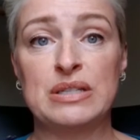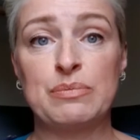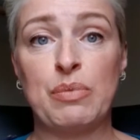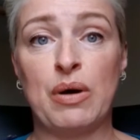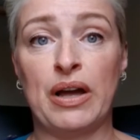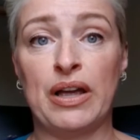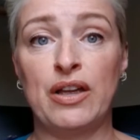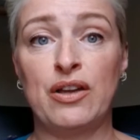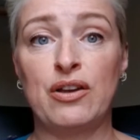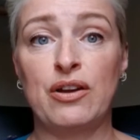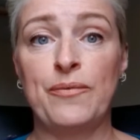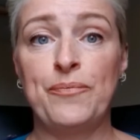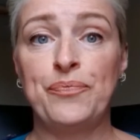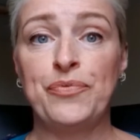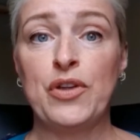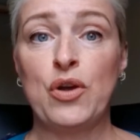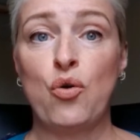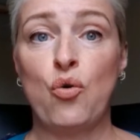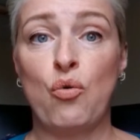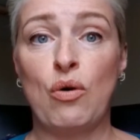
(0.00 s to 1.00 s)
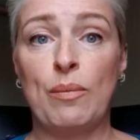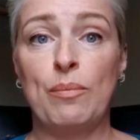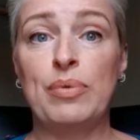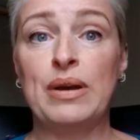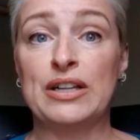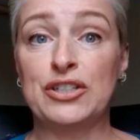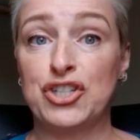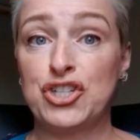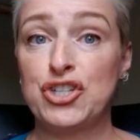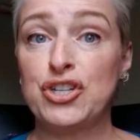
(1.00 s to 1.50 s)
spike or a
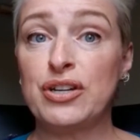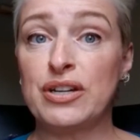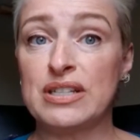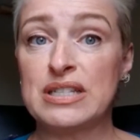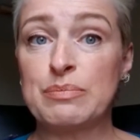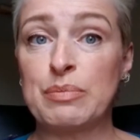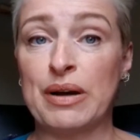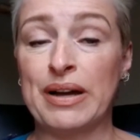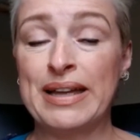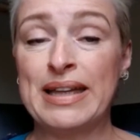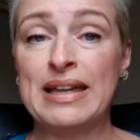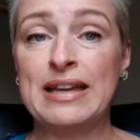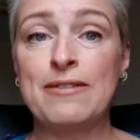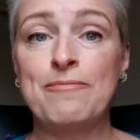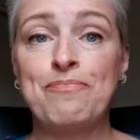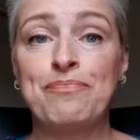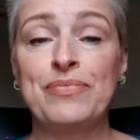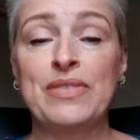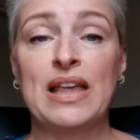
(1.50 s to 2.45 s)
blood sugar spike.